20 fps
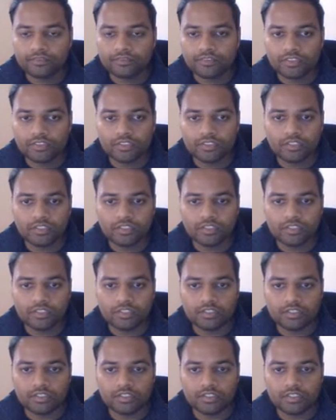okay, this
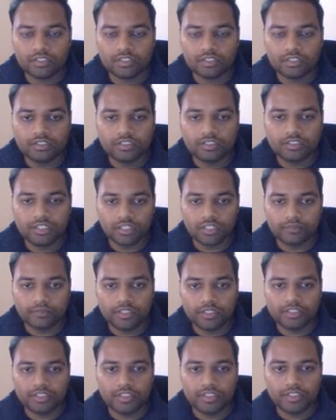is a little
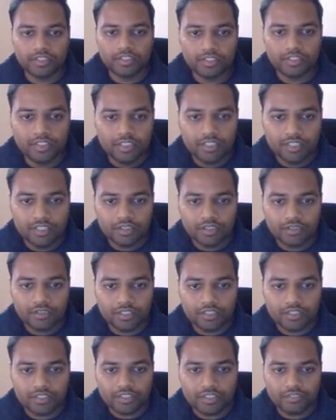jammed, I think.
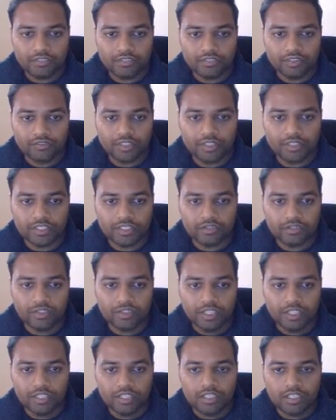Okay, now it is working. So
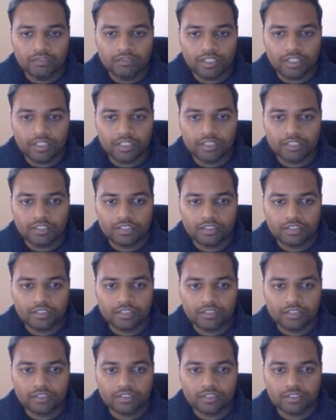if I
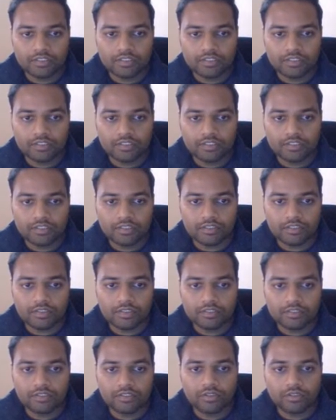
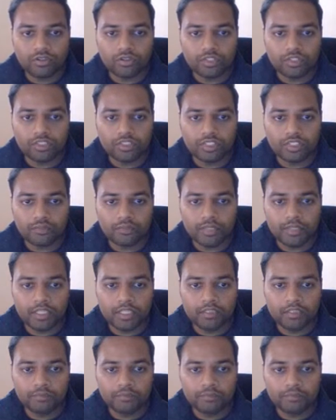scroll this up
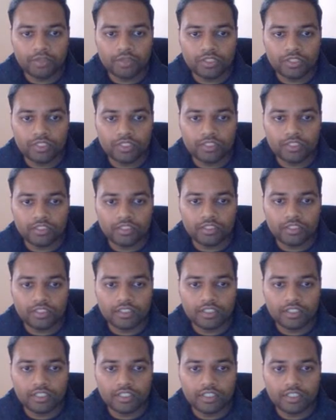and put
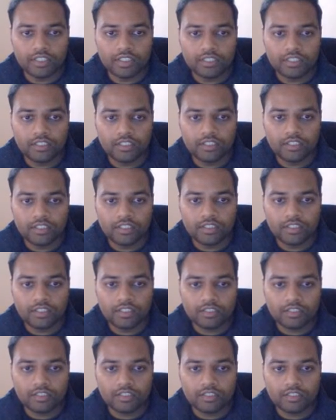it a little
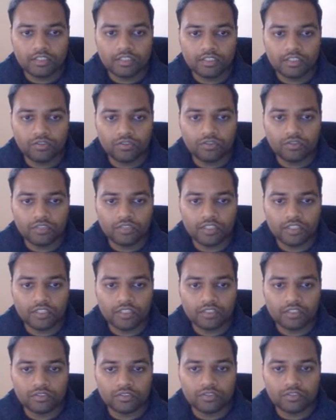over
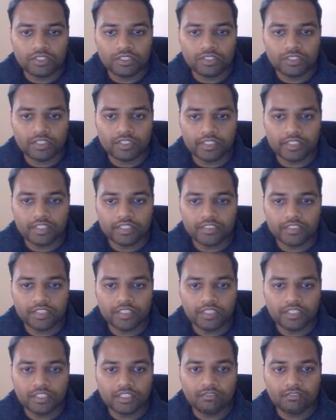here towards the right hand
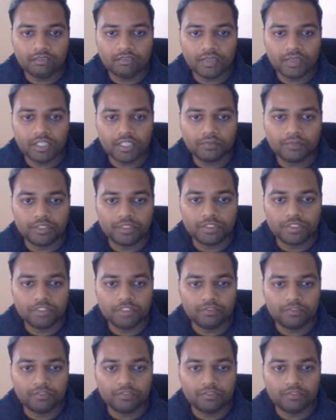side, it will become a sub